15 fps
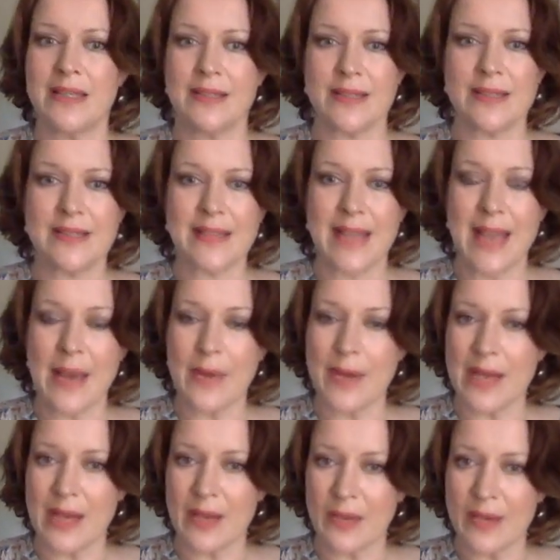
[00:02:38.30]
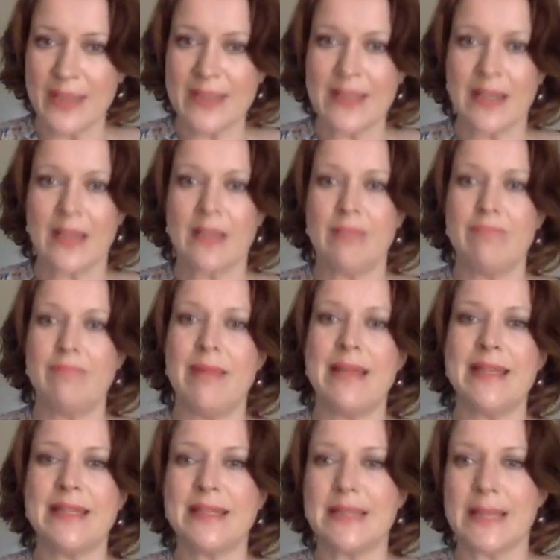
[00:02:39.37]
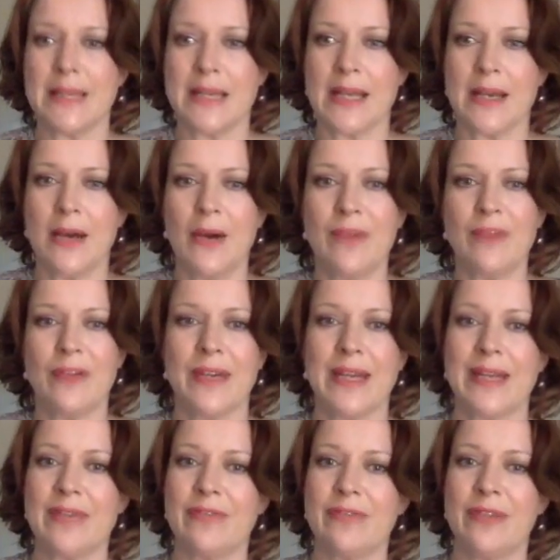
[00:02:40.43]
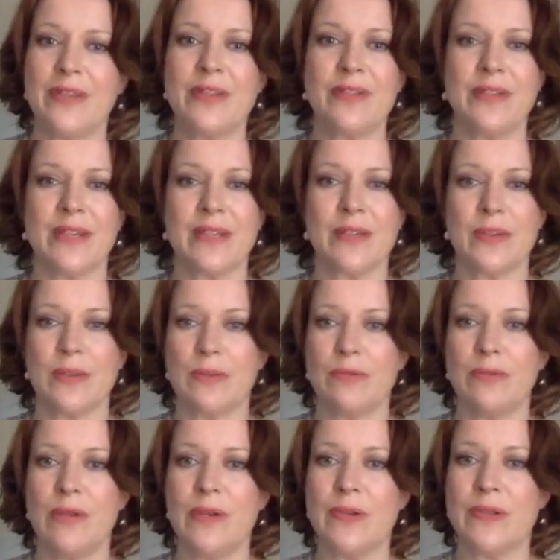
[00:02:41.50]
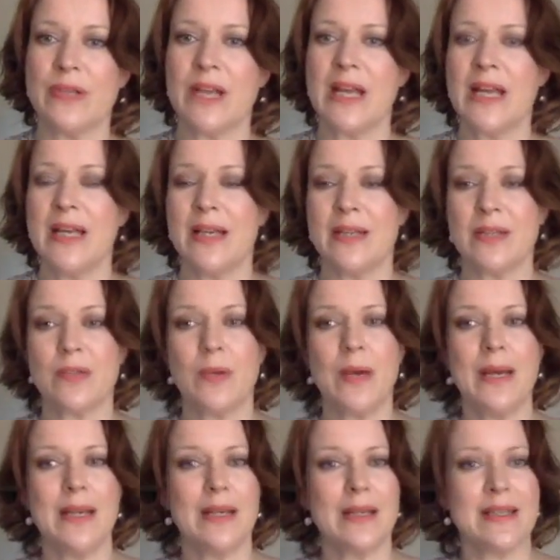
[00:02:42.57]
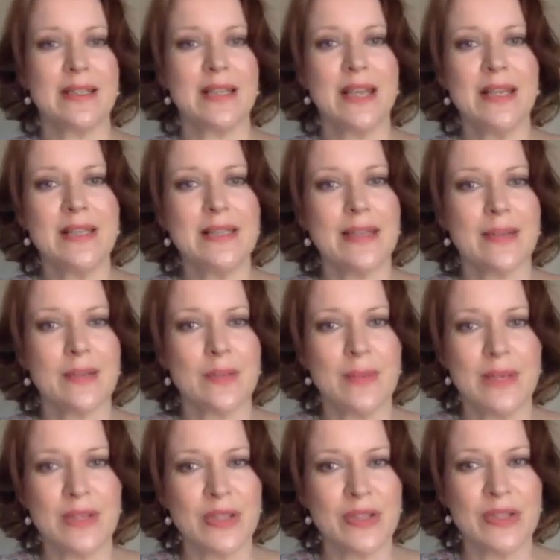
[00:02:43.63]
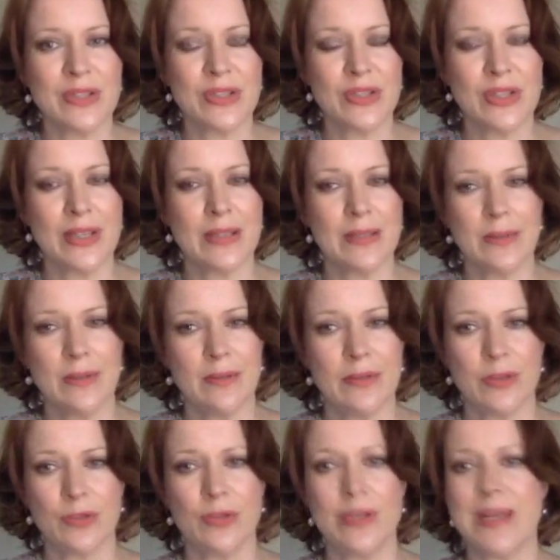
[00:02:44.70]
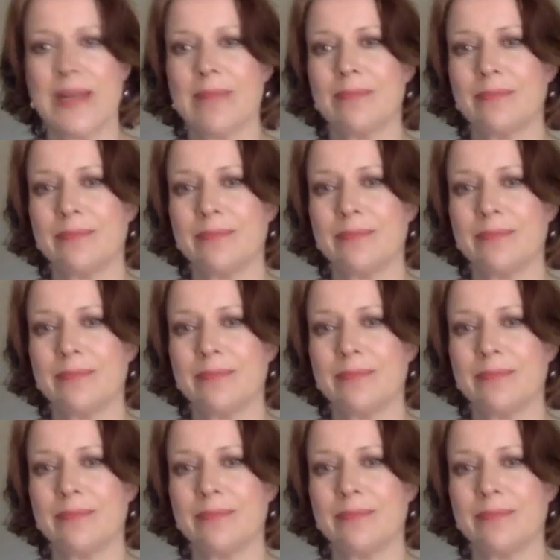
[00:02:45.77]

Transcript: The scary aggressor, menacingly hovering in front of us on a road at twilight, turns out to be just the shadow of a tree.